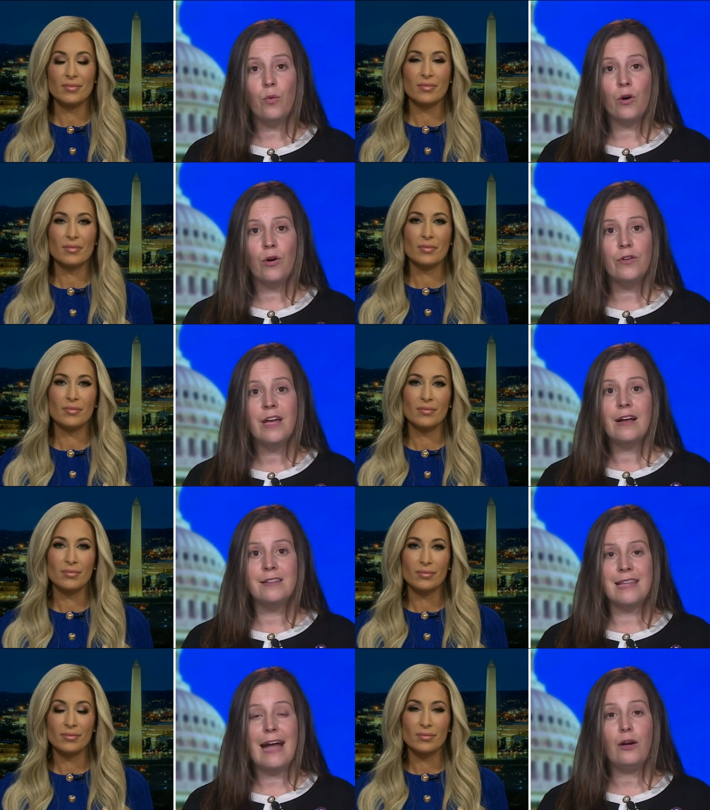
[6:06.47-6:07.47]
Speaker 1: world,
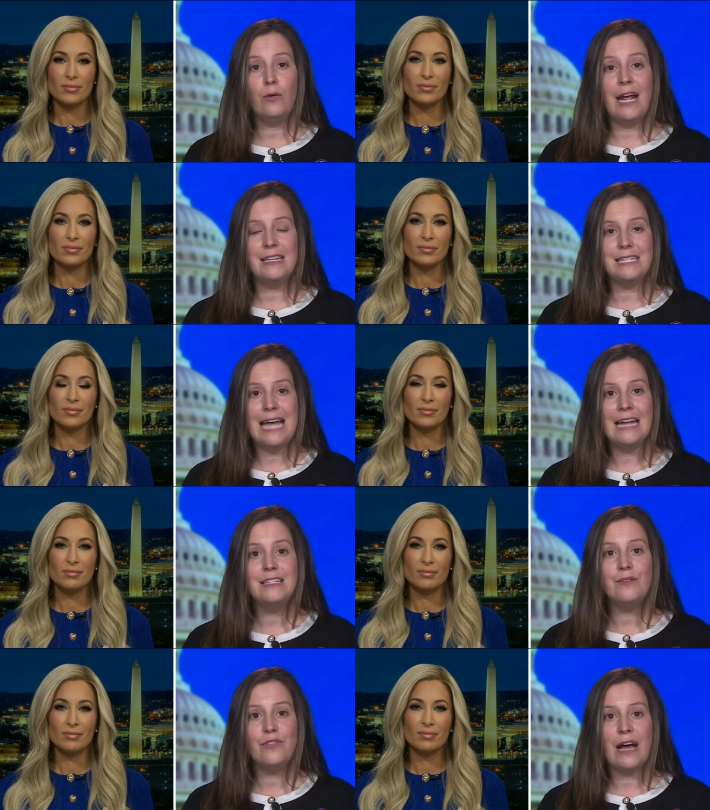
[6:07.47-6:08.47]
because that creates
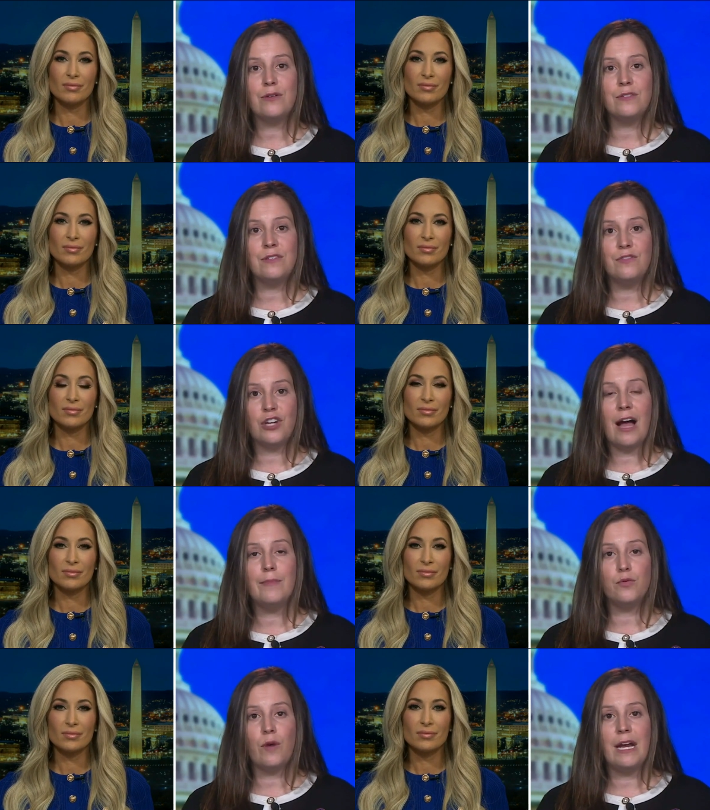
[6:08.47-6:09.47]
tens of thousands of
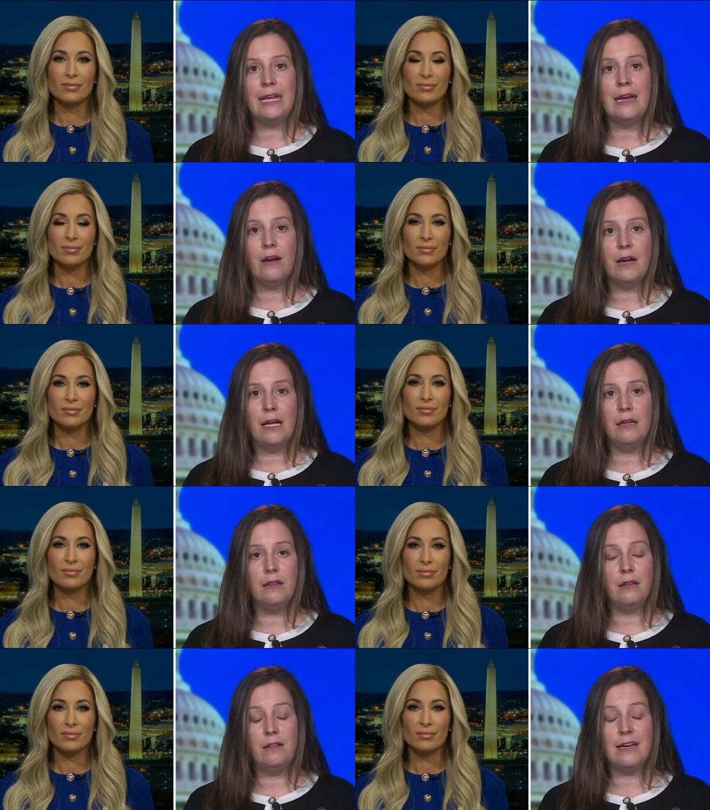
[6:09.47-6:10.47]
jobs right here
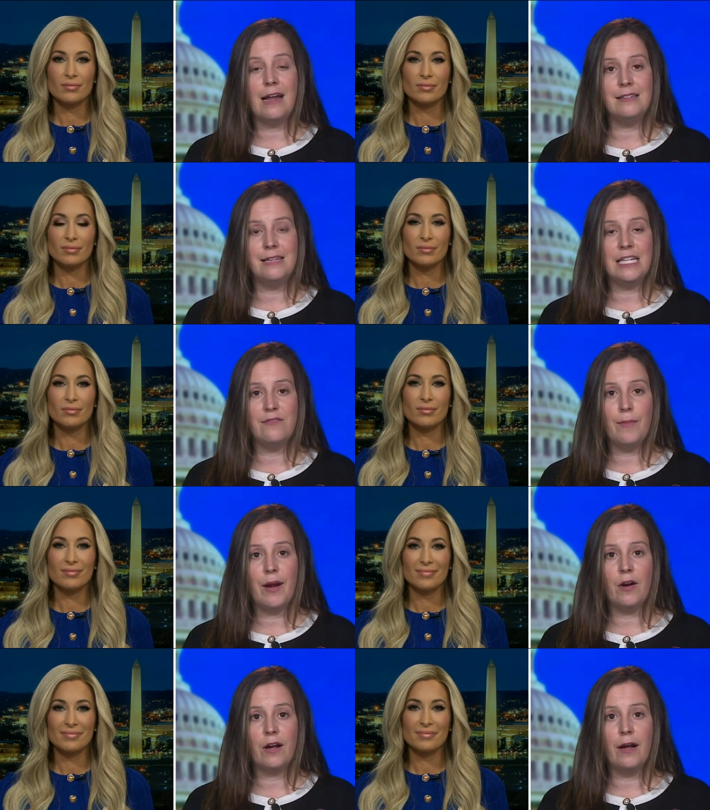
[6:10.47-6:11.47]
in the United States of
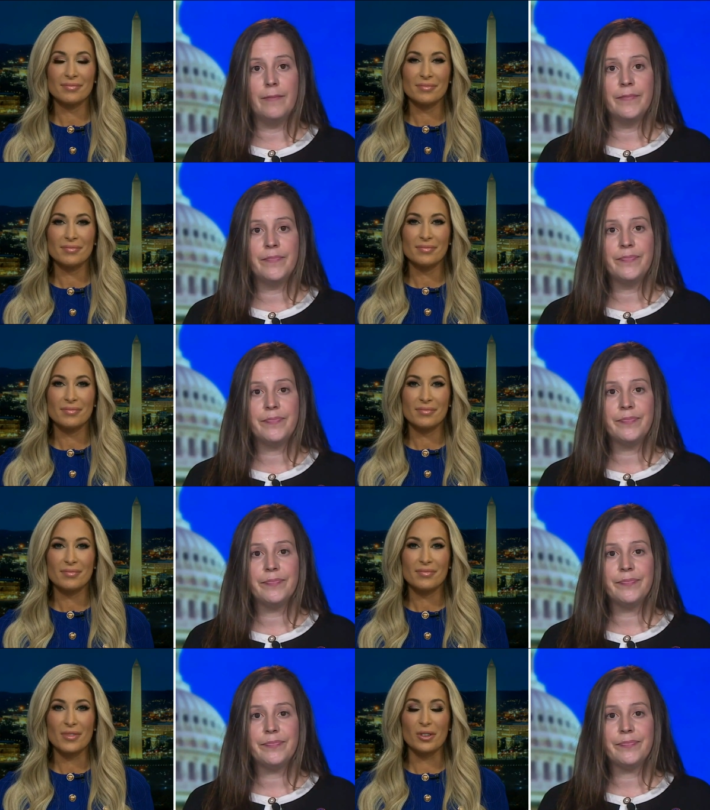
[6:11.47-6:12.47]
America.
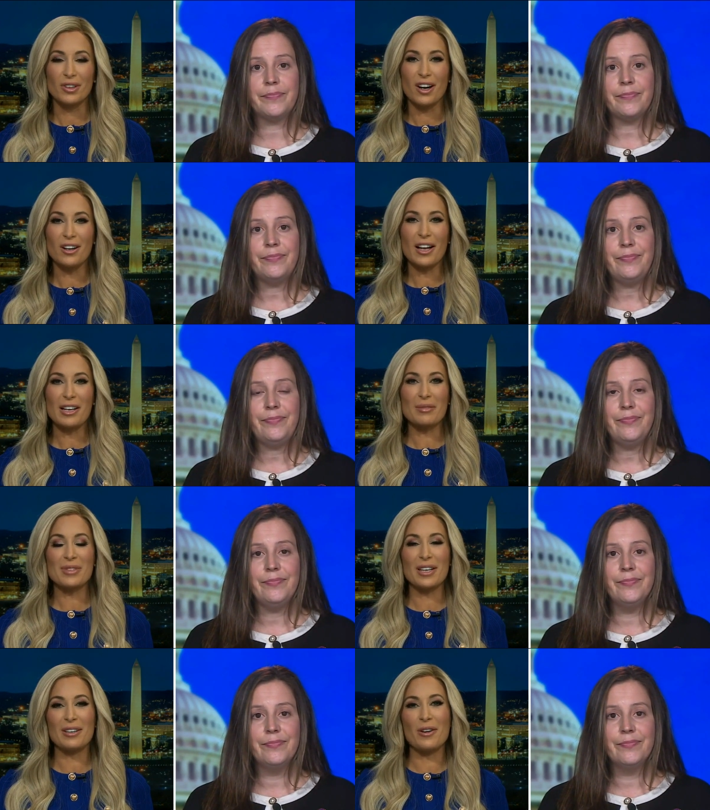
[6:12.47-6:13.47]
Speaker 2: Well, all
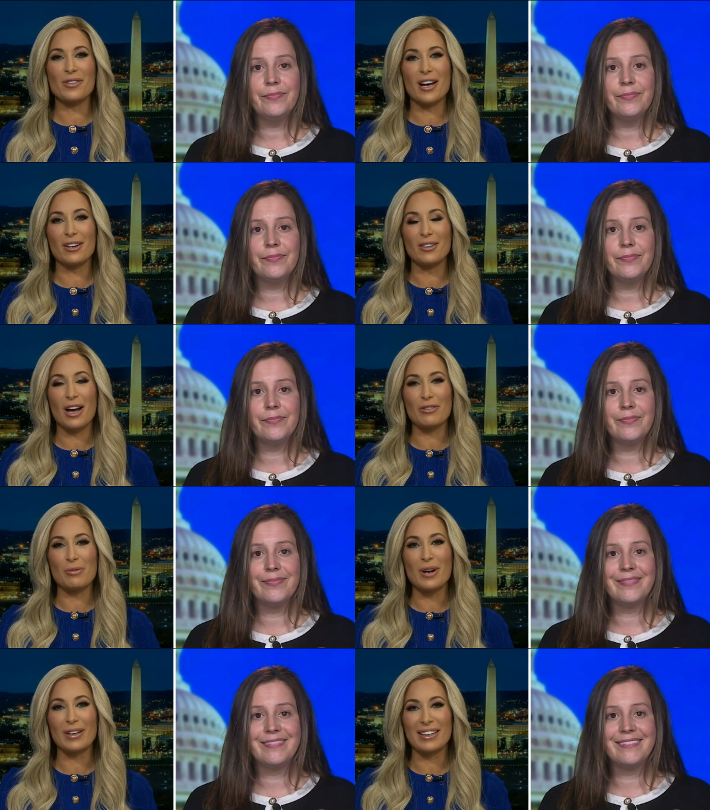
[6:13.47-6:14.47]
items that no doubt a lot of
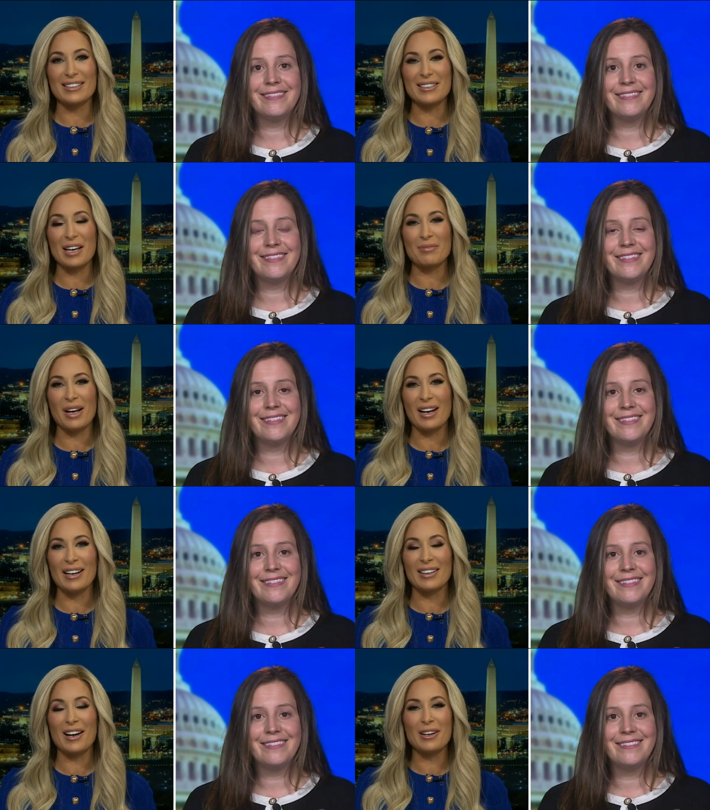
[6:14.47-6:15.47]
Americans stand
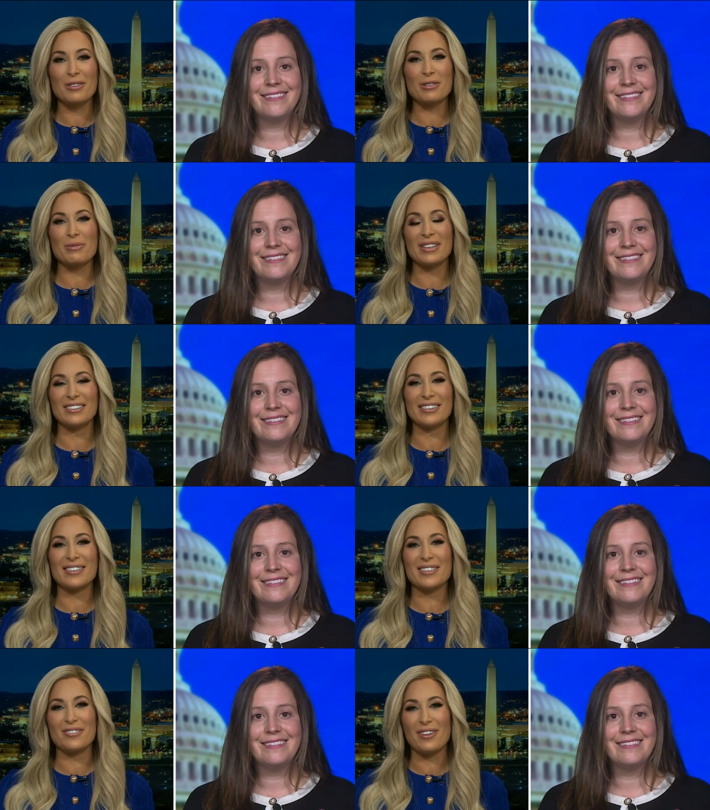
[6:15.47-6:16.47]
behind. Congresswoman
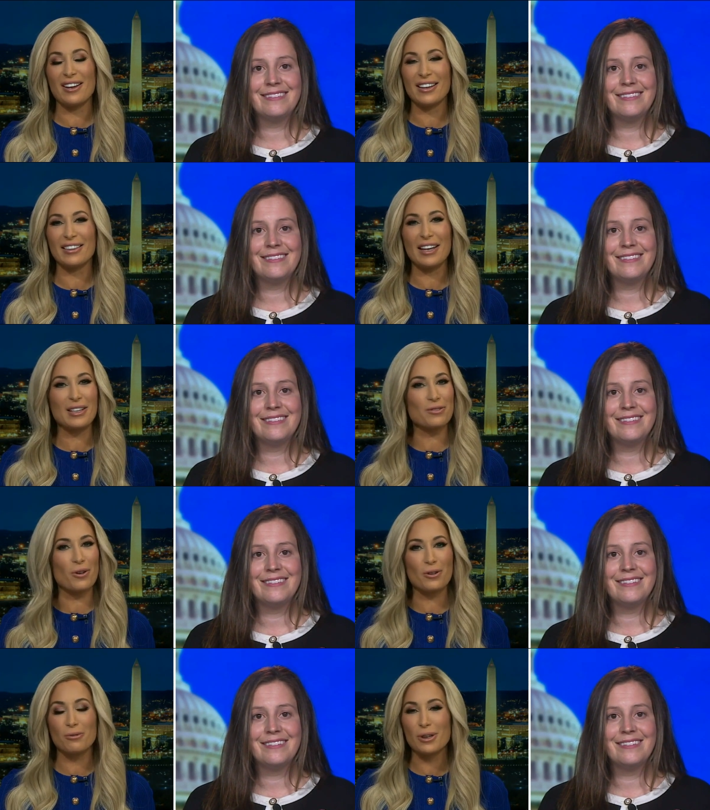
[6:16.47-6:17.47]
Elise Stefanik, thanks for
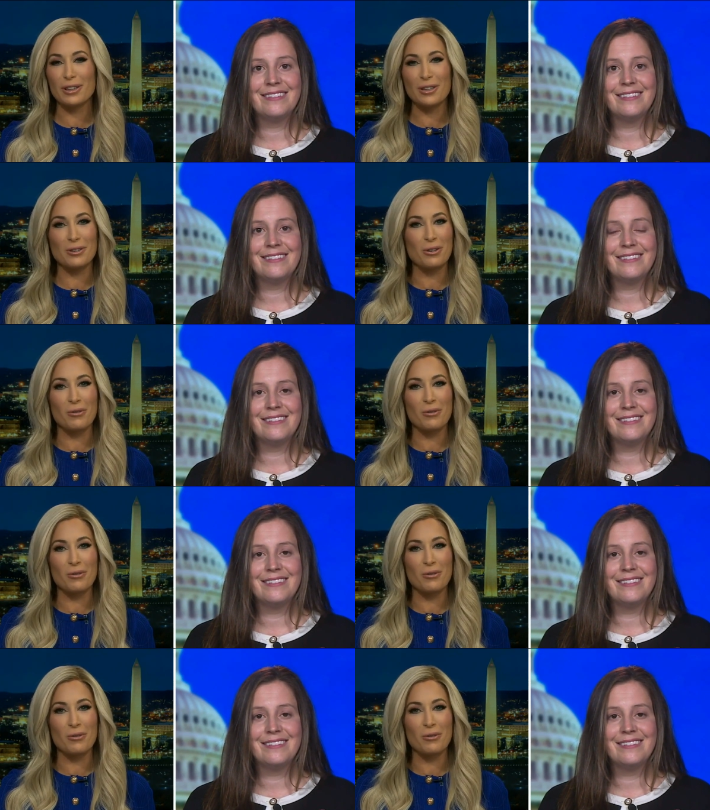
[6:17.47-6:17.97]
all the work that you do in